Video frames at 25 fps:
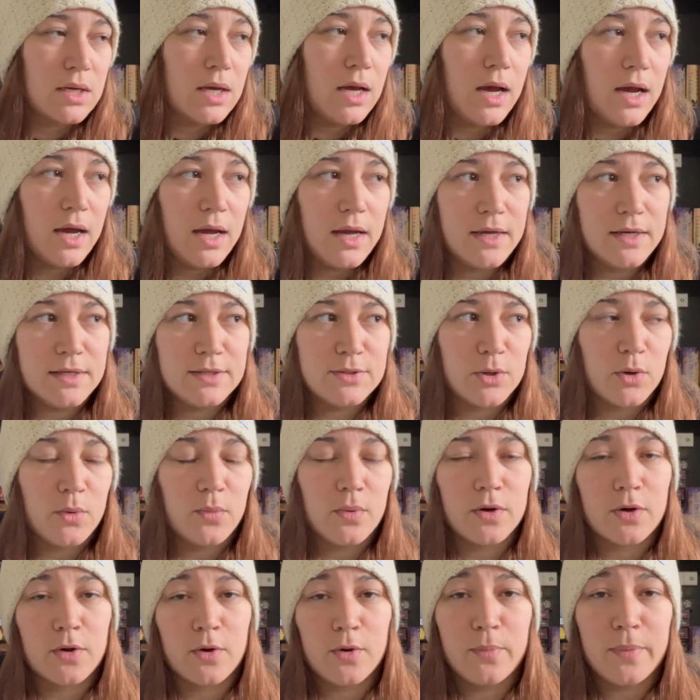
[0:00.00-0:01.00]
I don't
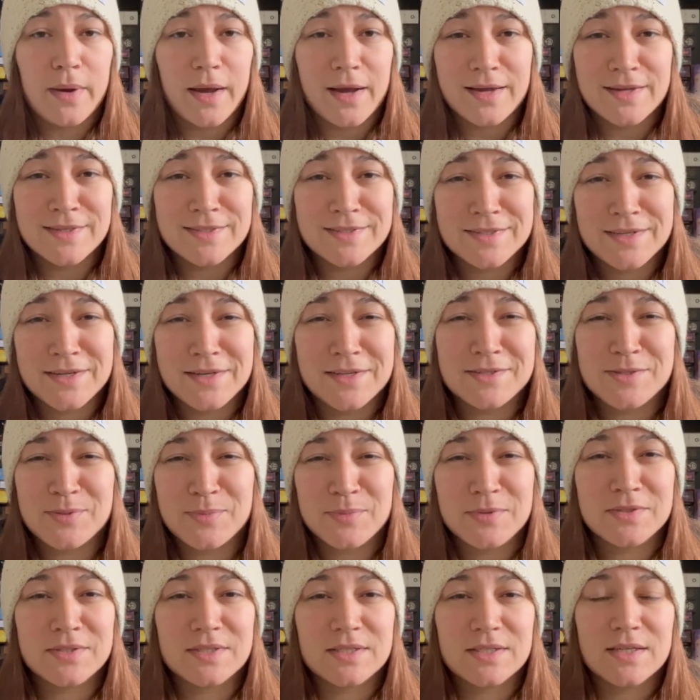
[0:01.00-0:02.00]
want to go back into
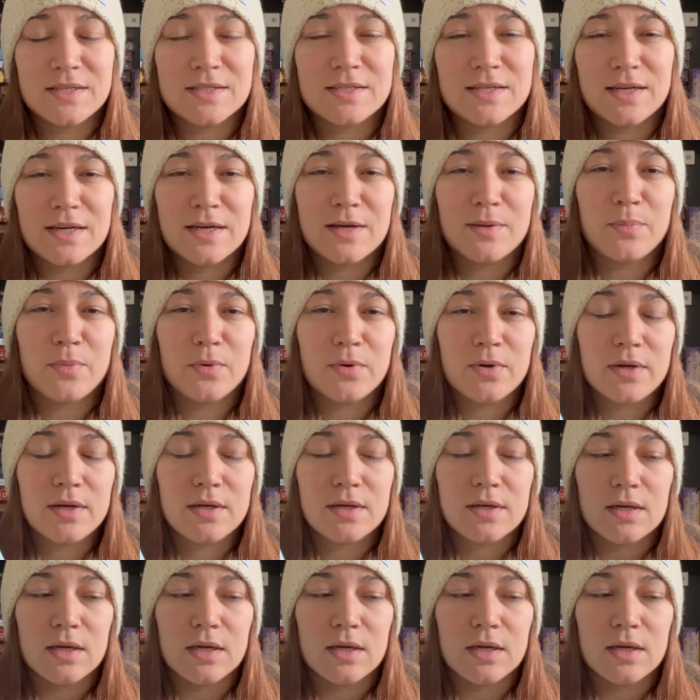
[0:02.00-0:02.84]
customer success at any point,